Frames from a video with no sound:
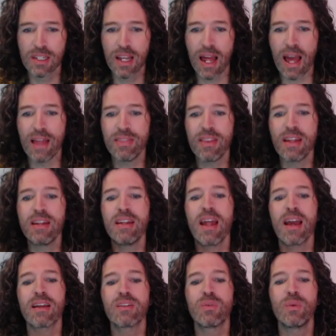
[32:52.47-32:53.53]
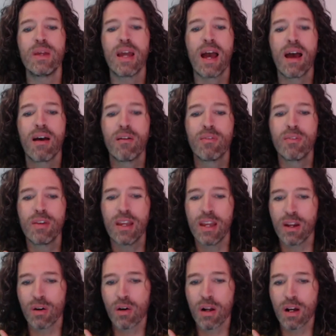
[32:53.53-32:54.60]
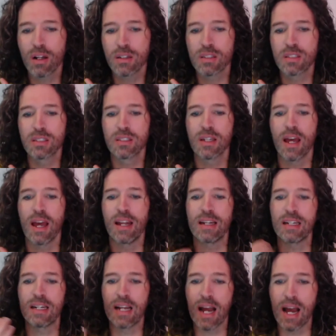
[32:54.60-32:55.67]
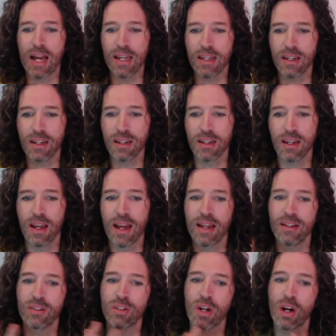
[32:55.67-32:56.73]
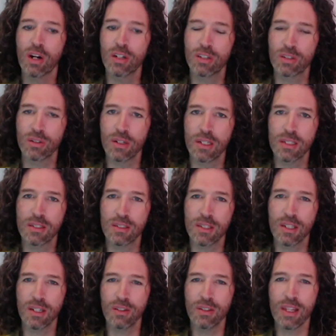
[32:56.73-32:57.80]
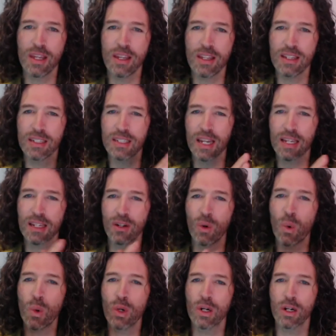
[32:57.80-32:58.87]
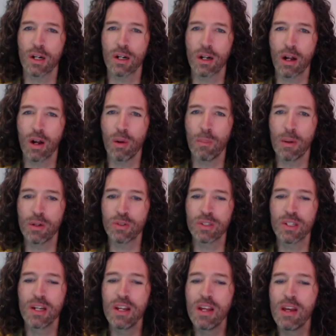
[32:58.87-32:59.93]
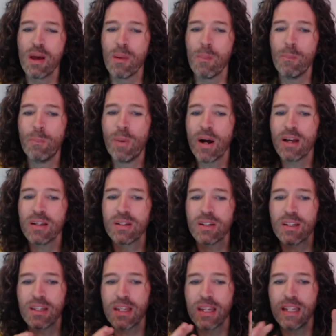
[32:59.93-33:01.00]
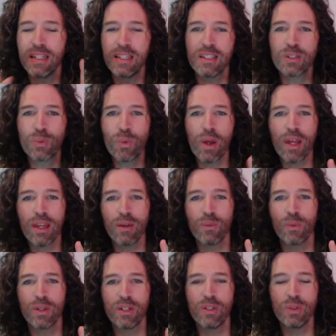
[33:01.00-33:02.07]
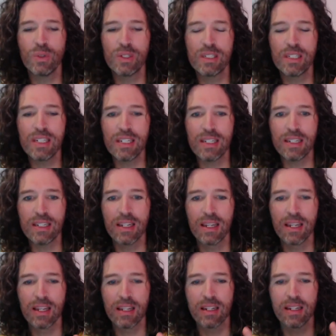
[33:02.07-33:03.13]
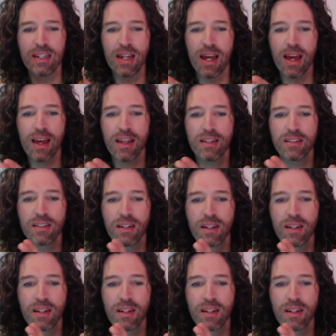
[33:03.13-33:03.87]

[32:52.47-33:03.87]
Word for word: And then next we have Eros and Gaia and Tartarus. You know, they it's like an order almost. But in this way, we do see that